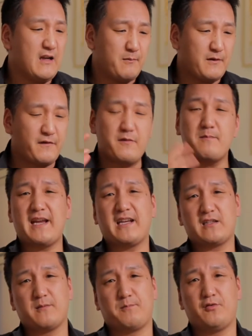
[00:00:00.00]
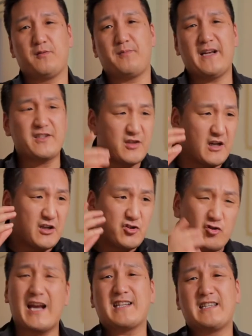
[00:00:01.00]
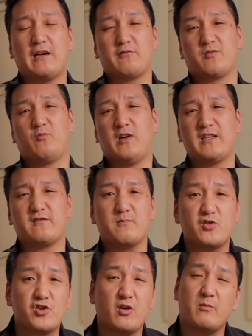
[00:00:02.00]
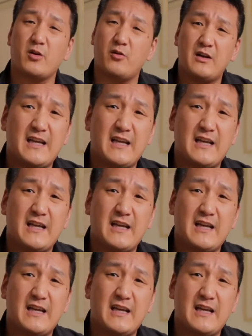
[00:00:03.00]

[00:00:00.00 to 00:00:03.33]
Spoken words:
But if you make it to Budapest, track down some wines from SOMLÓ.